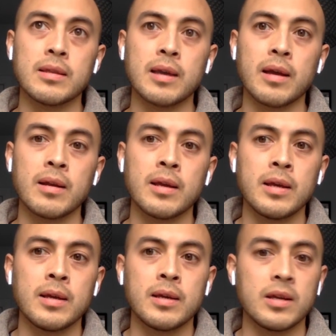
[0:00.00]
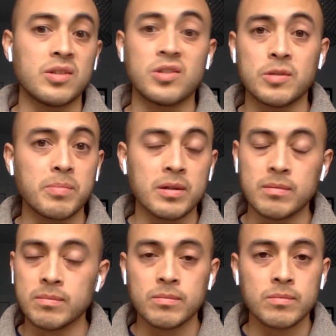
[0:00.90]
And I think that it's
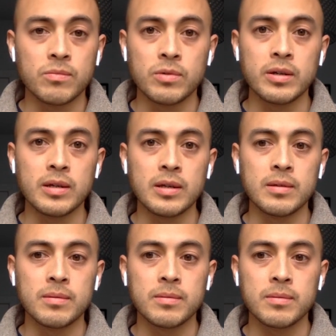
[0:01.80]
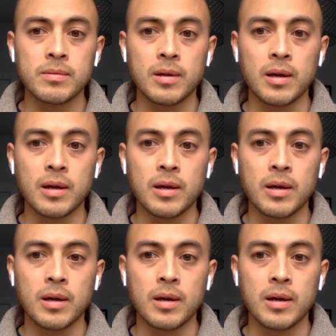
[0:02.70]
just been really